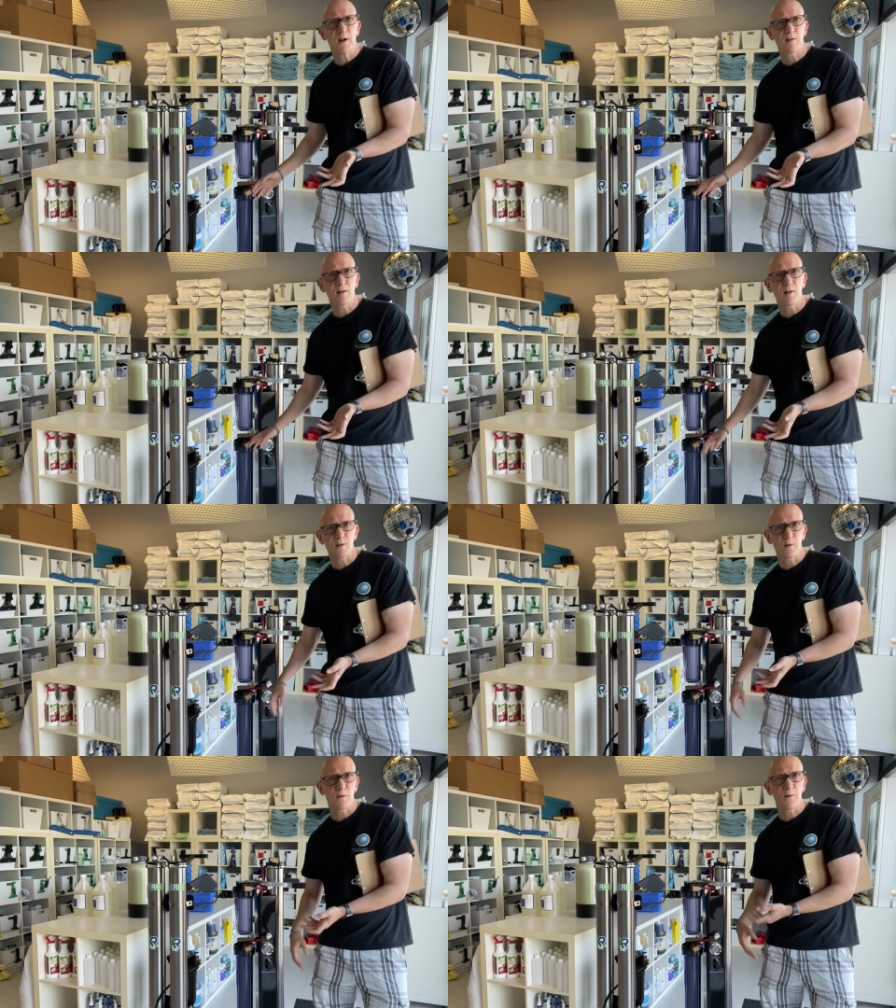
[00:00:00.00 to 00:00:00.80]
hundred
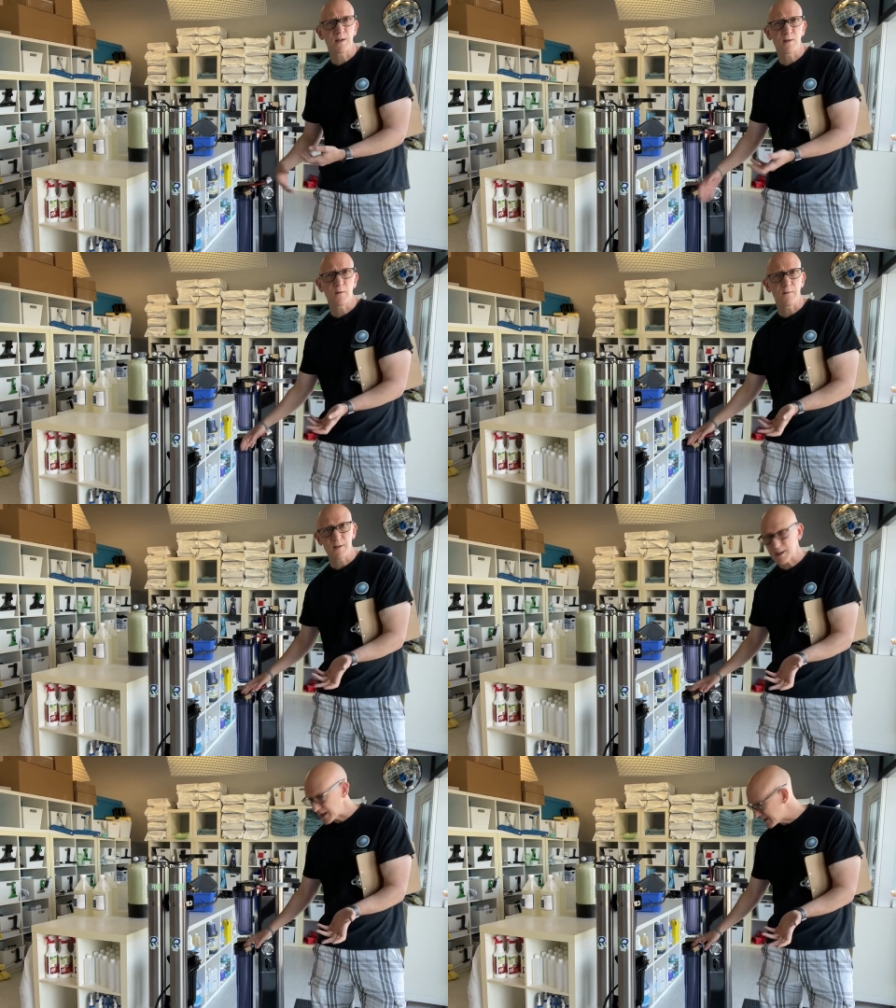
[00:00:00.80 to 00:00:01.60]
dollars worth of resin over the
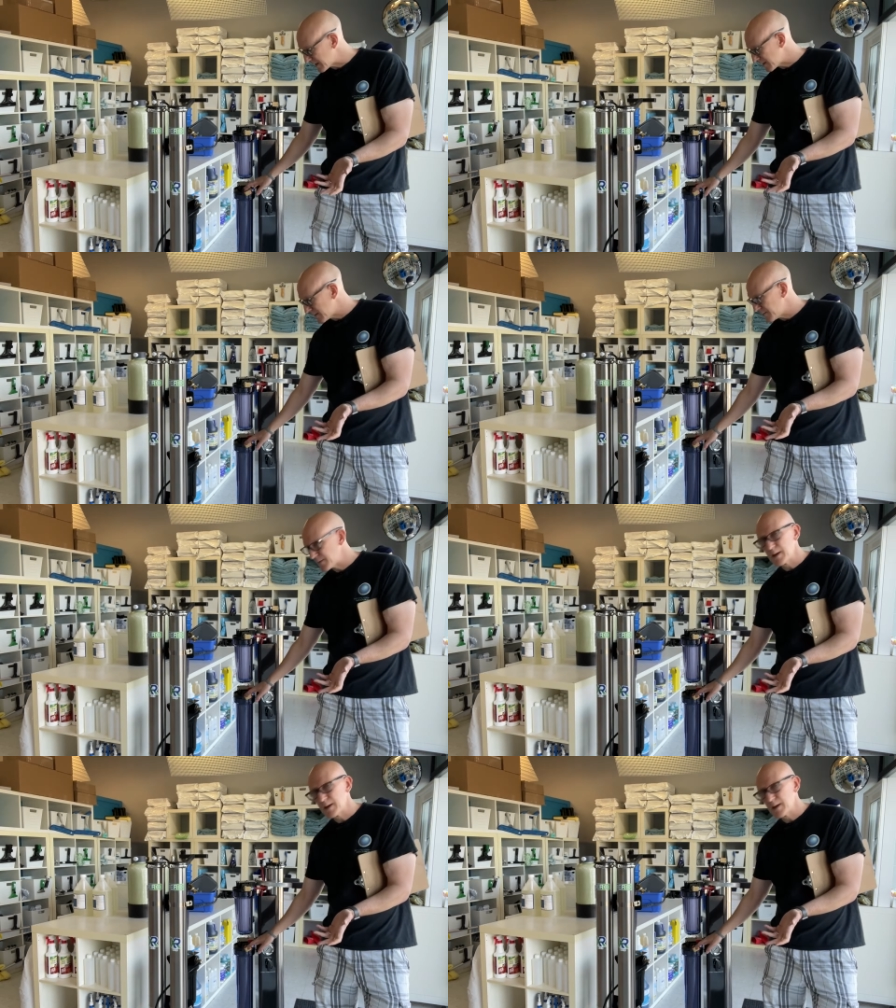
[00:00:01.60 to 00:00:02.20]
season.